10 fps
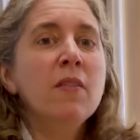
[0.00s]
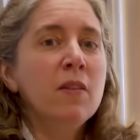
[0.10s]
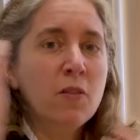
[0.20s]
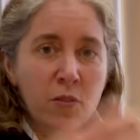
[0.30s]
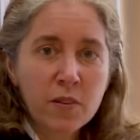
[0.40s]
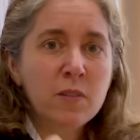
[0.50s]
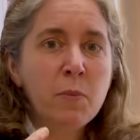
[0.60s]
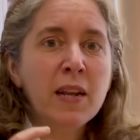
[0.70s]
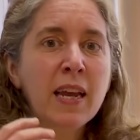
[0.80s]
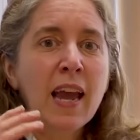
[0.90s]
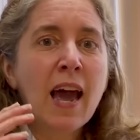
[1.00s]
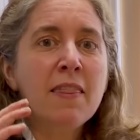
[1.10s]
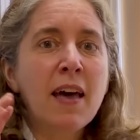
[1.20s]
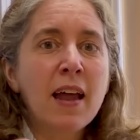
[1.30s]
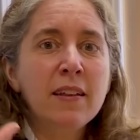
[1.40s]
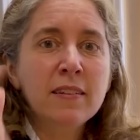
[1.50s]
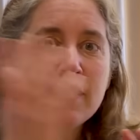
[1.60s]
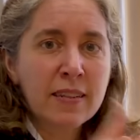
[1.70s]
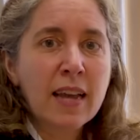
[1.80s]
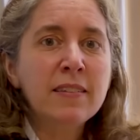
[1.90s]
The Earth is spinning, and that
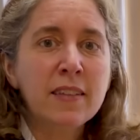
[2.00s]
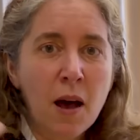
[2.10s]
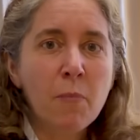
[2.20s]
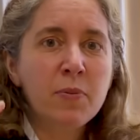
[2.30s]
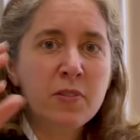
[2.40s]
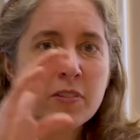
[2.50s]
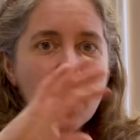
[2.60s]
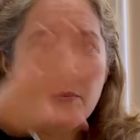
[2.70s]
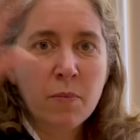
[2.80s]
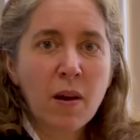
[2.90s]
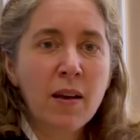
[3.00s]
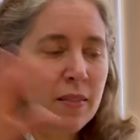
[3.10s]
sets up some,